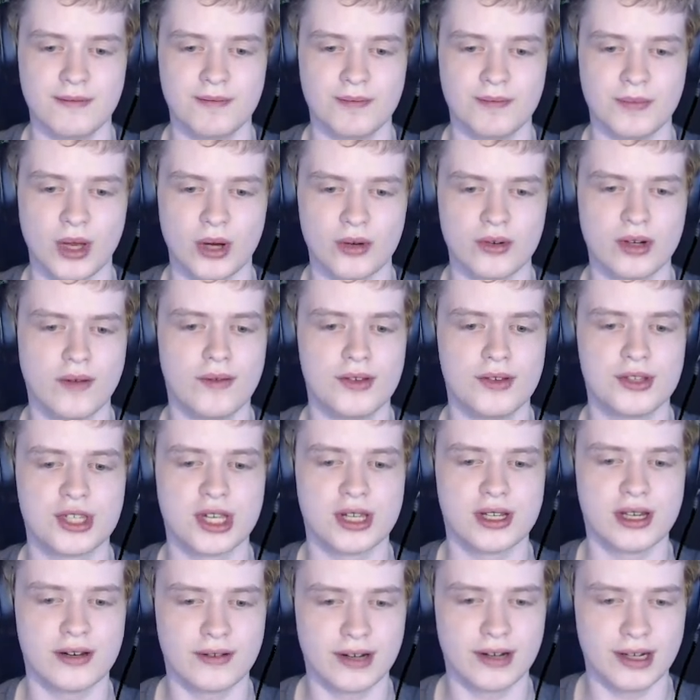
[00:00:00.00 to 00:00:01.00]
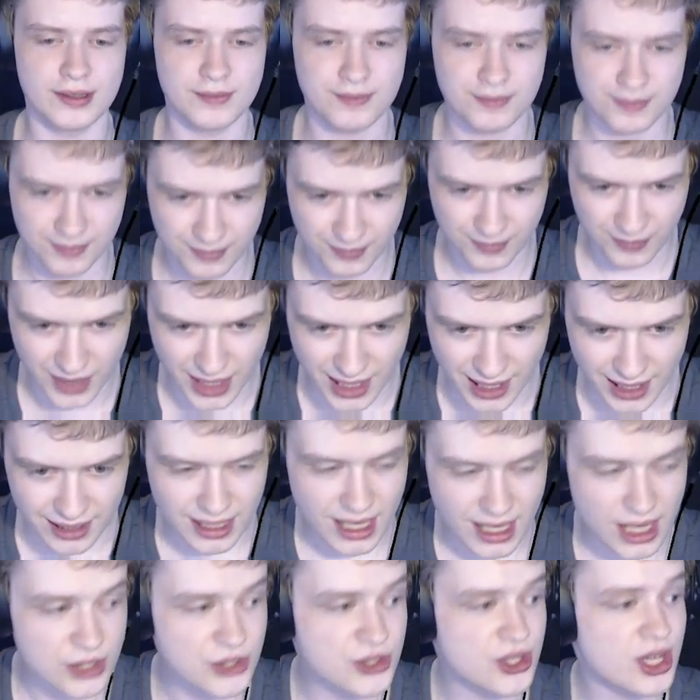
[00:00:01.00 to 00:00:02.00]
I don't know if I said that right.
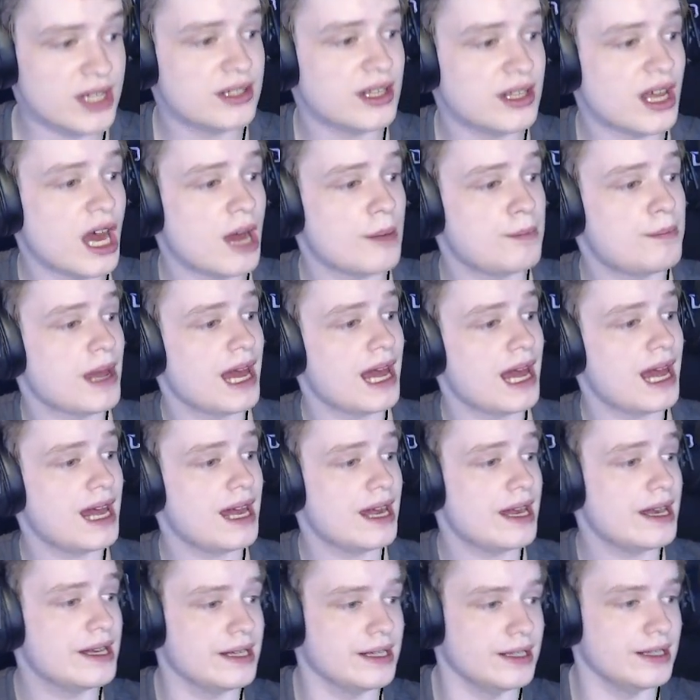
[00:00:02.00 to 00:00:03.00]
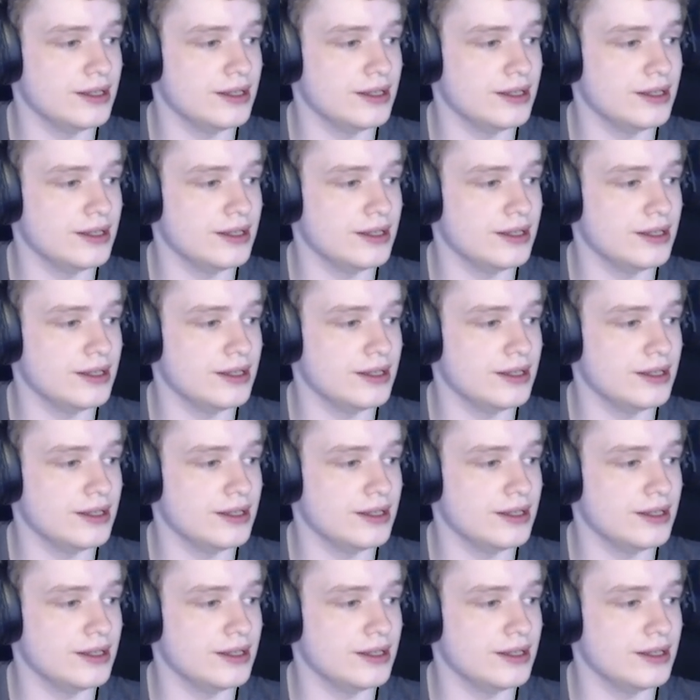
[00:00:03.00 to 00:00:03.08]
Gotta say, not bad.